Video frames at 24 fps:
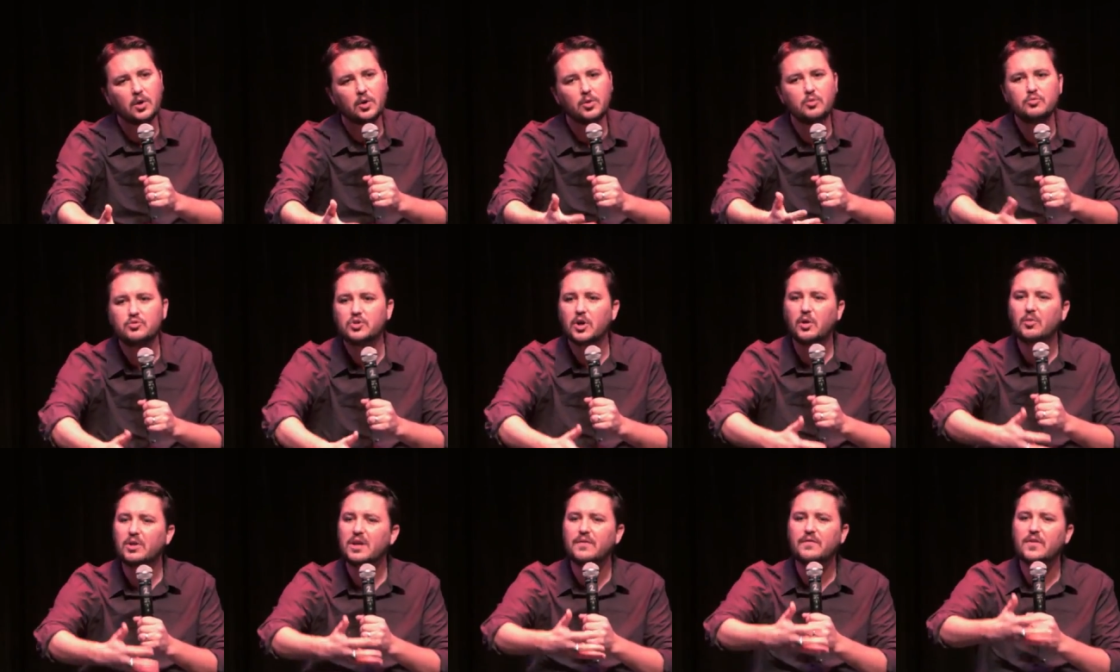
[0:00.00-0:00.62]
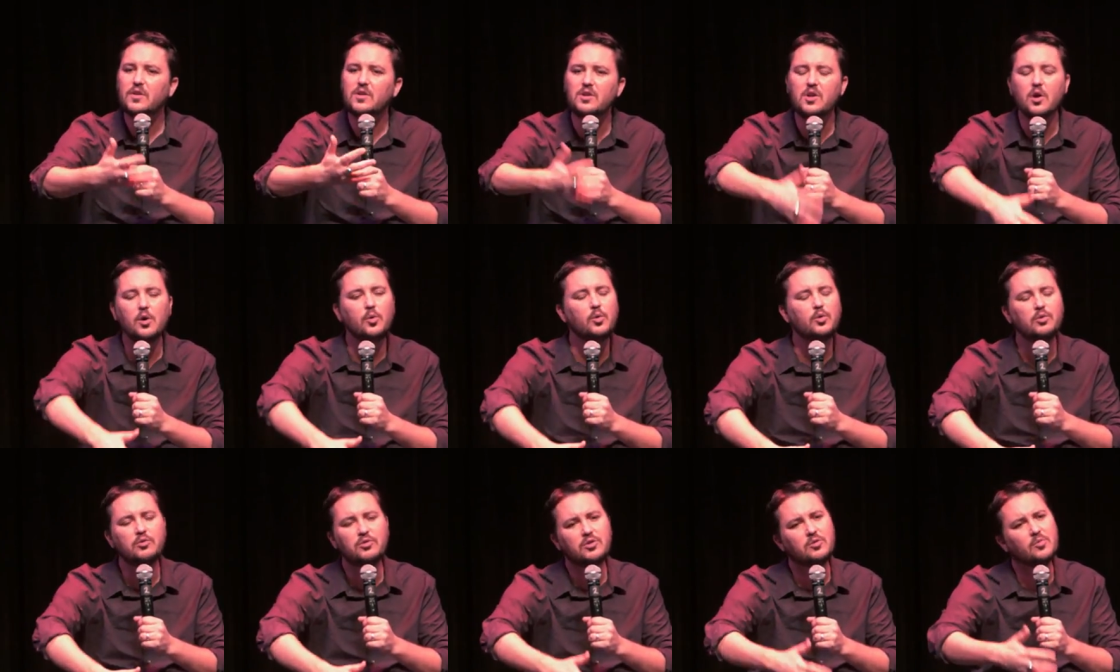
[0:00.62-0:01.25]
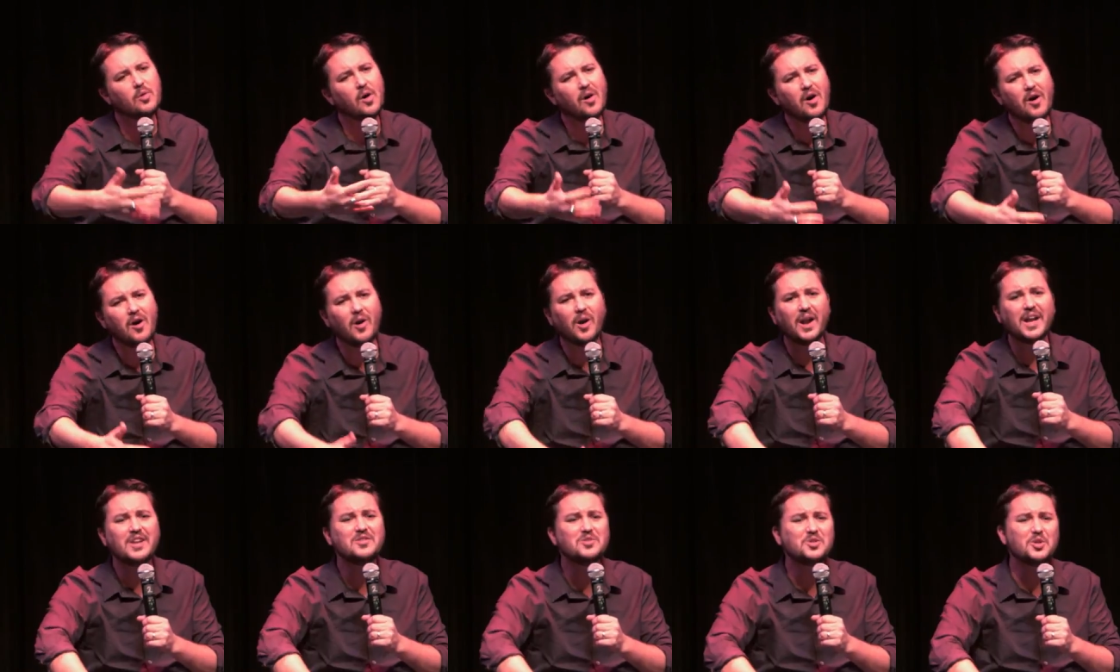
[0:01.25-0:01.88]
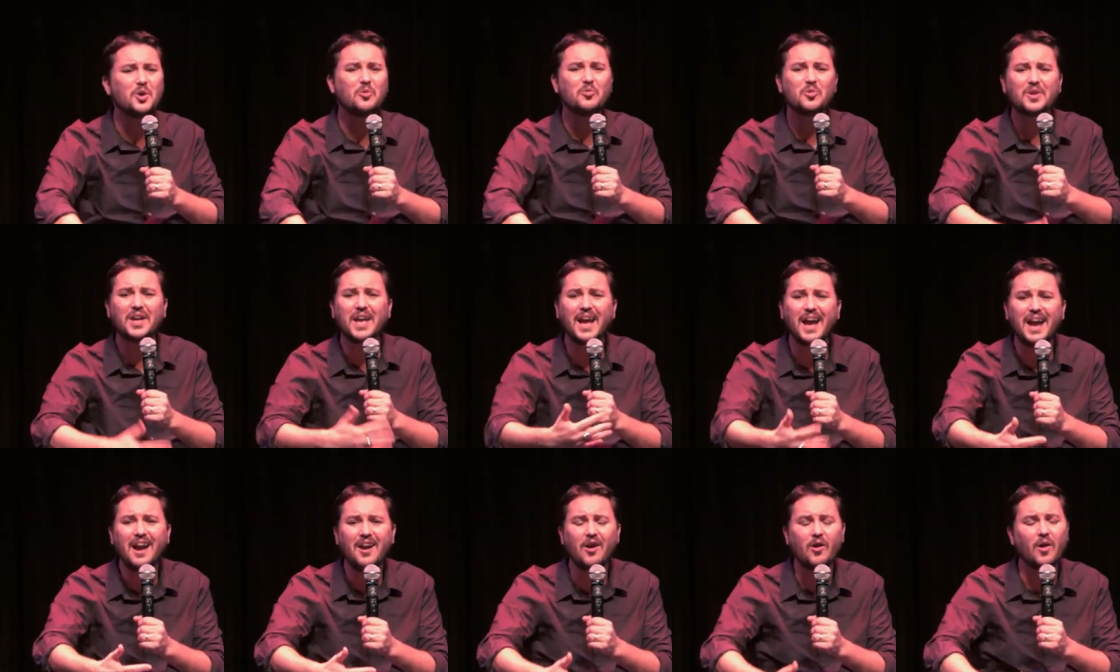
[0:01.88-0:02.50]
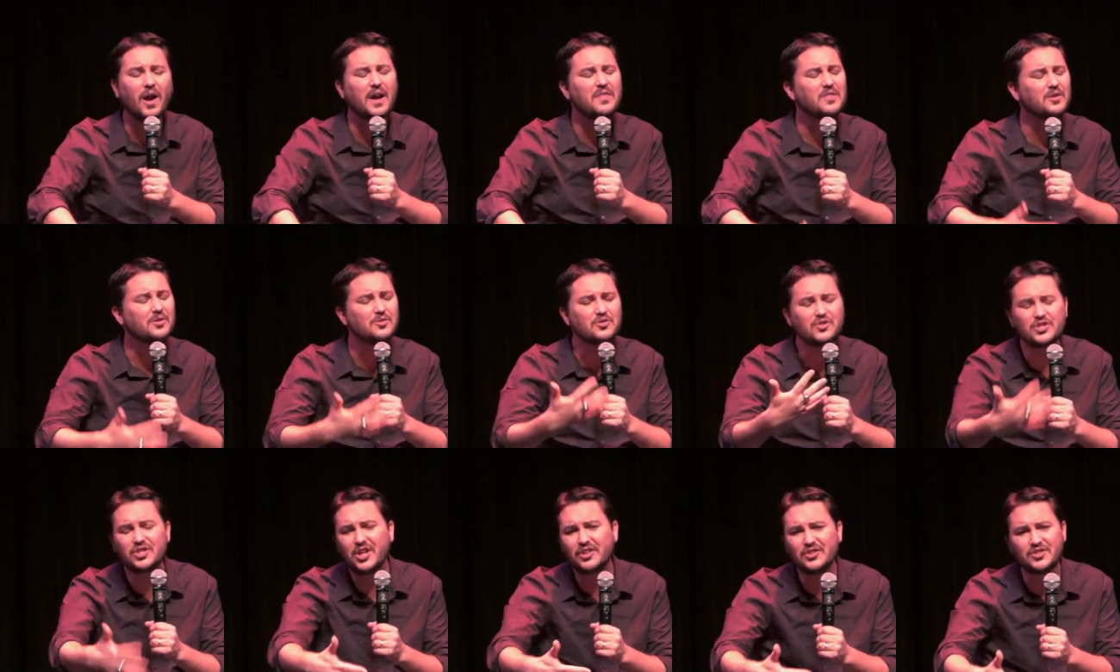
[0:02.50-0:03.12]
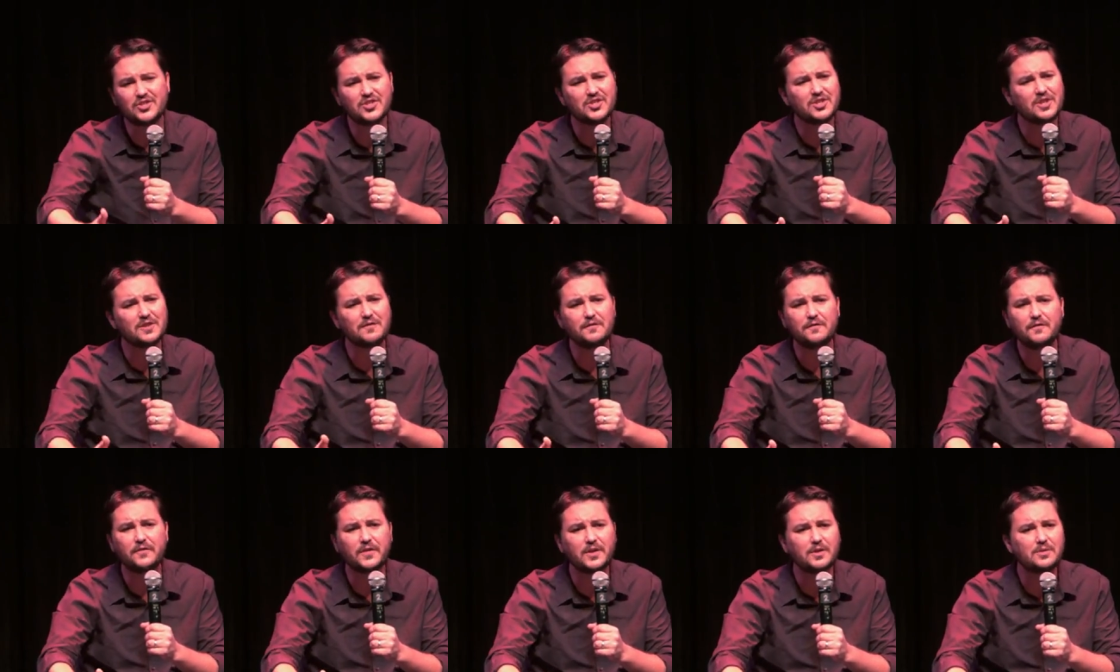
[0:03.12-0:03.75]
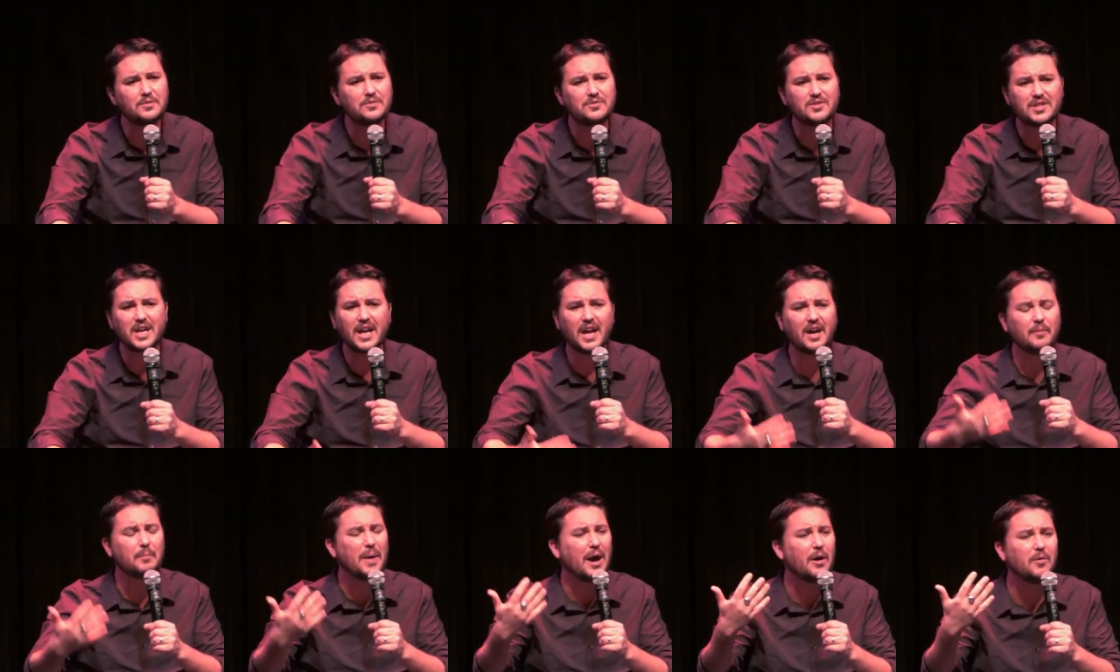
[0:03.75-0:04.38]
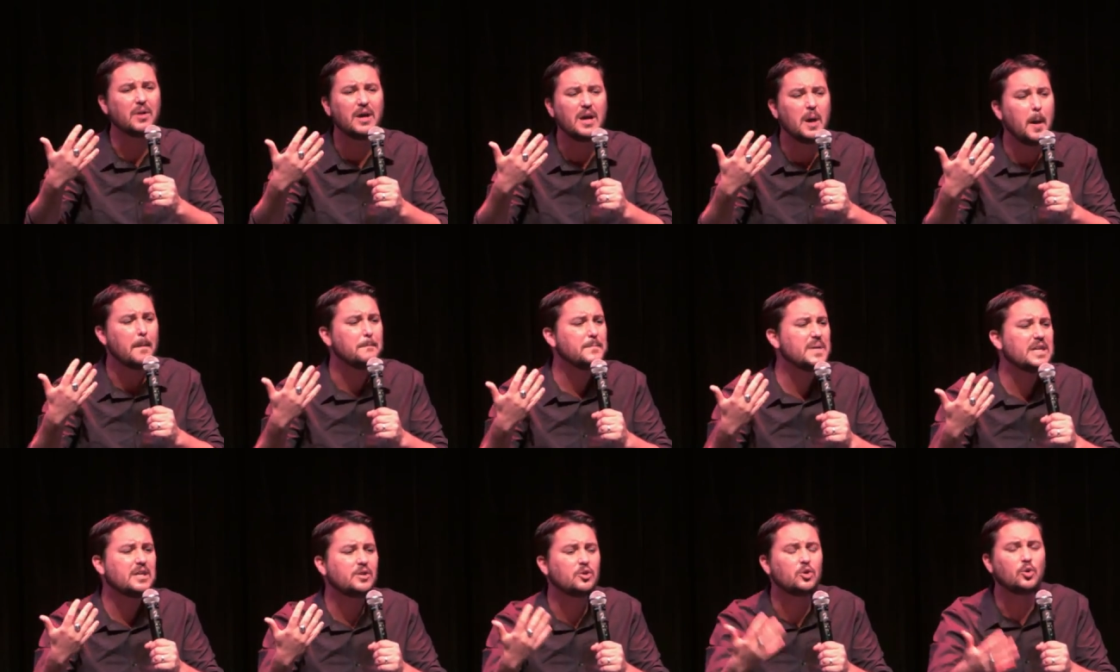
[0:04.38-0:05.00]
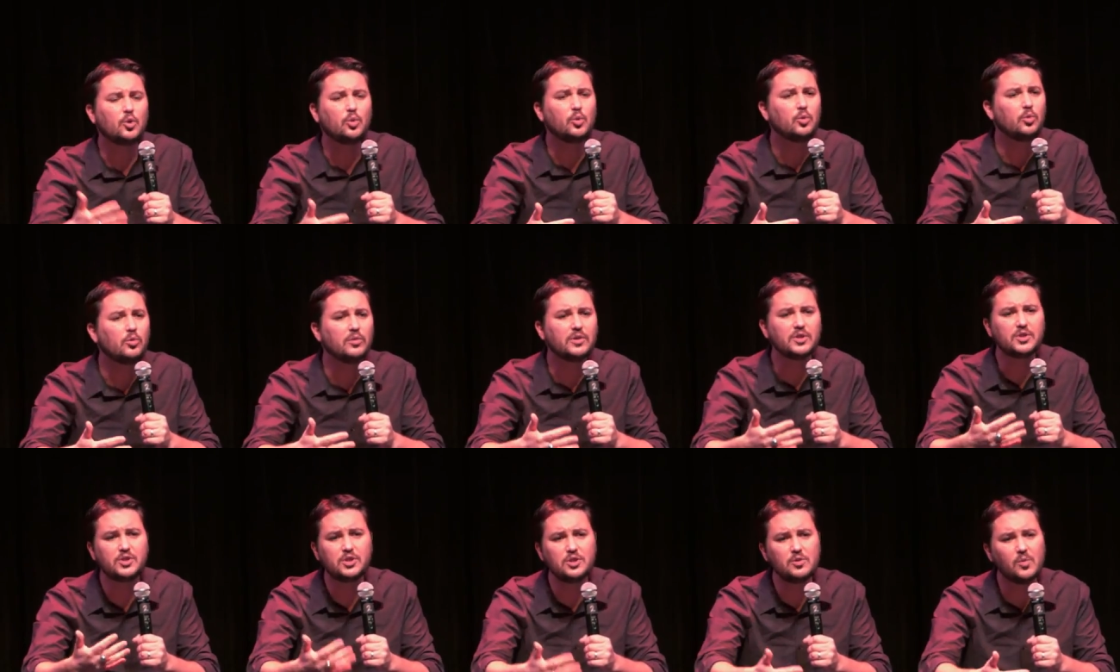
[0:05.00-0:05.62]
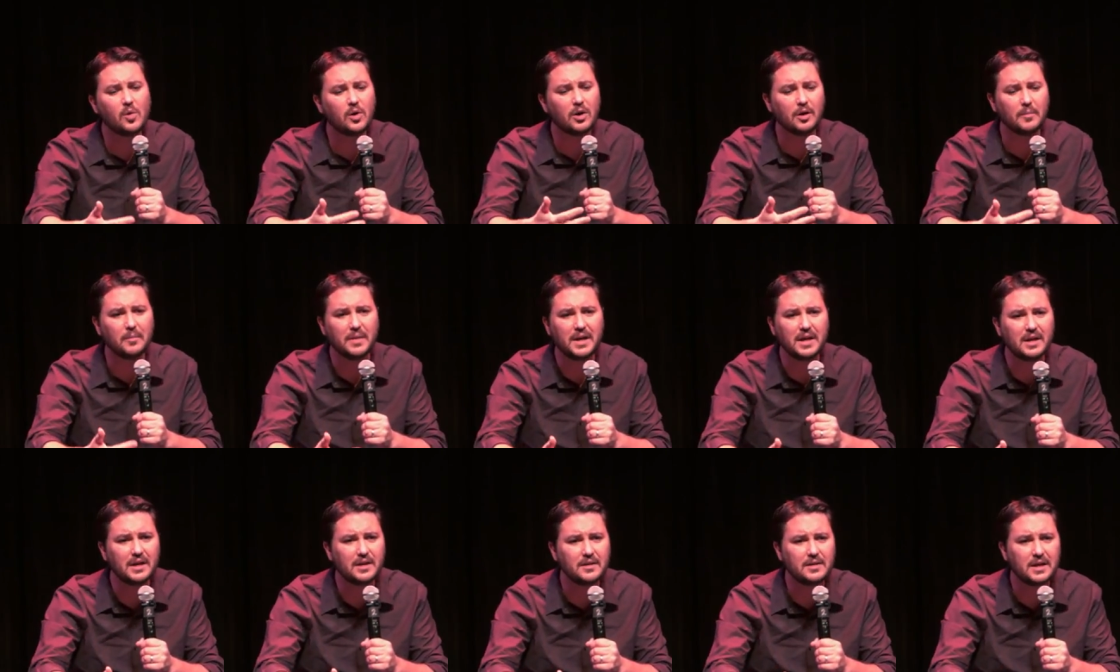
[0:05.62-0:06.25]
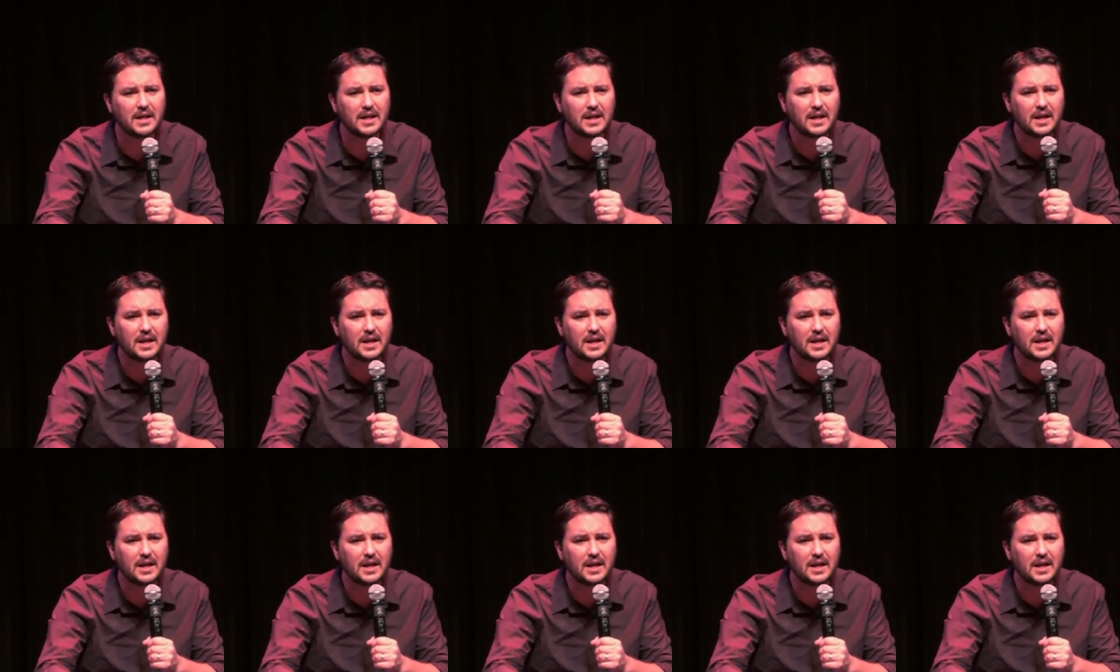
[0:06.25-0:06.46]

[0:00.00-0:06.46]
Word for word: who don't even know who you are and don't care, and they're just as confused about being cool as you are, man.